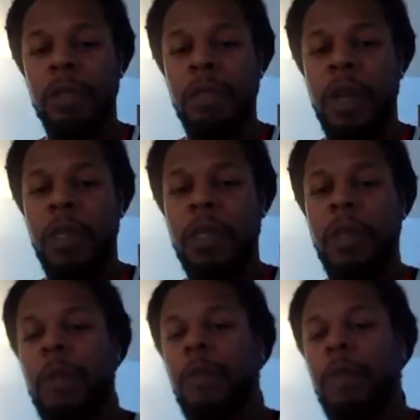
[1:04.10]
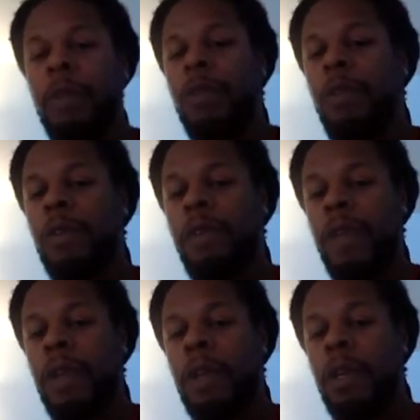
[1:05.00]
my thumb and my
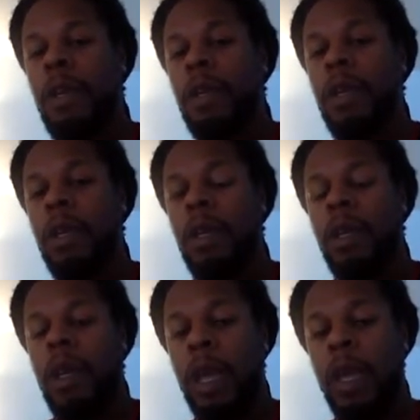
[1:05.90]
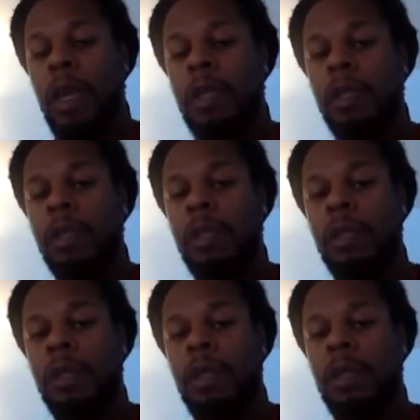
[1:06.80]
forefinger as,
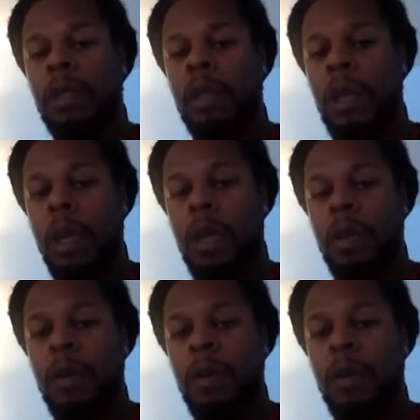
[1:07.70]
uh,